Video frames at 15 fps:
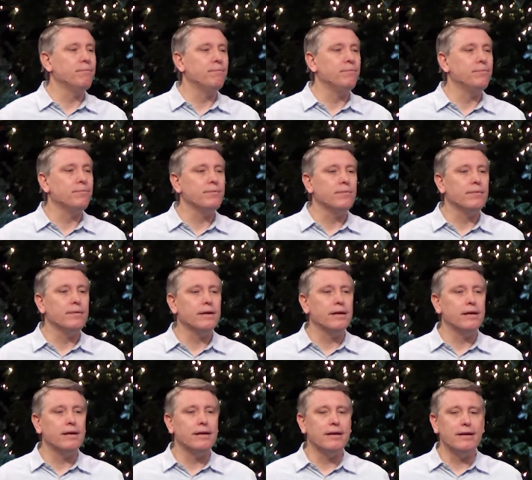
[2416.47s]

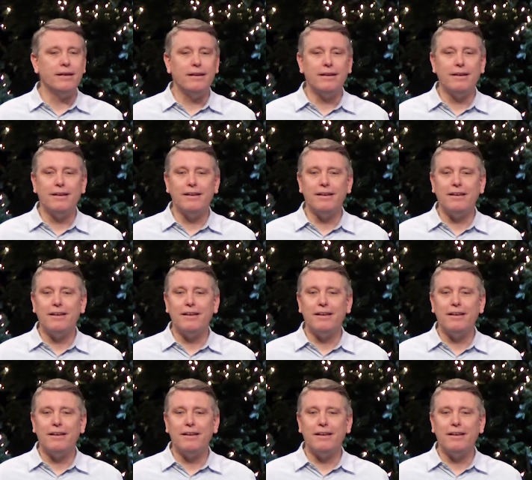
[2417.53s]
(silence)